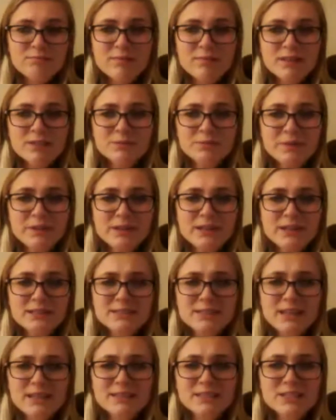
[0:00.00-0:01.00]
That's weird.
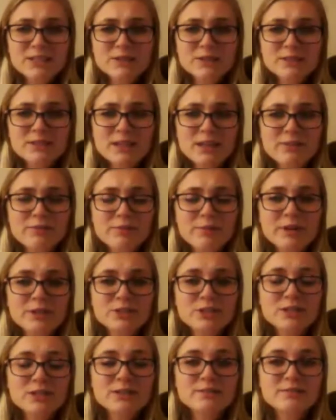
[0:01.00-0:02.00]
It says use the
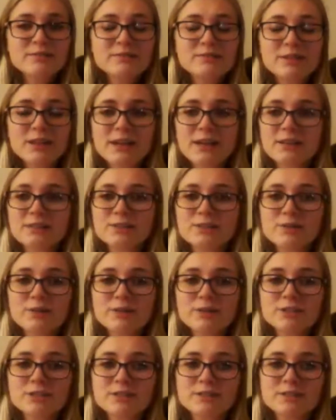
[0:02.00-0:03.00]
information to answer
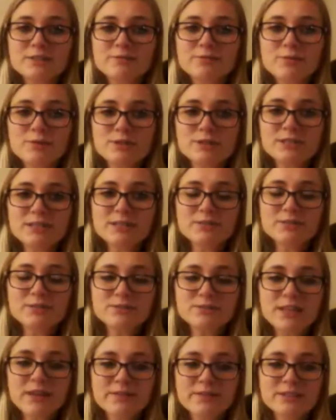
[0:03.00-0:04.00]
questions 14
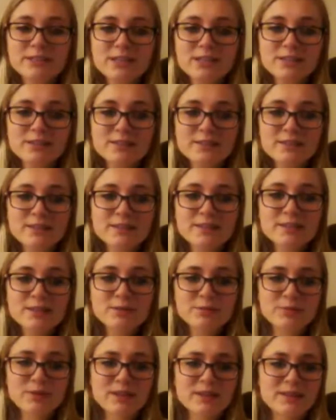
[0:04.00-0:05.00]
through 17,
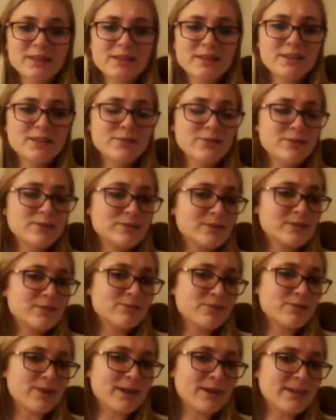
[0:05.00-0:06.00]
but I think you used
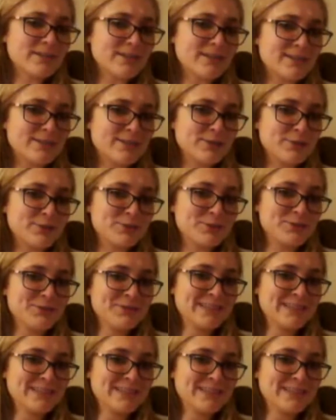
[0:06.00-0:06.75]
it for 18 too.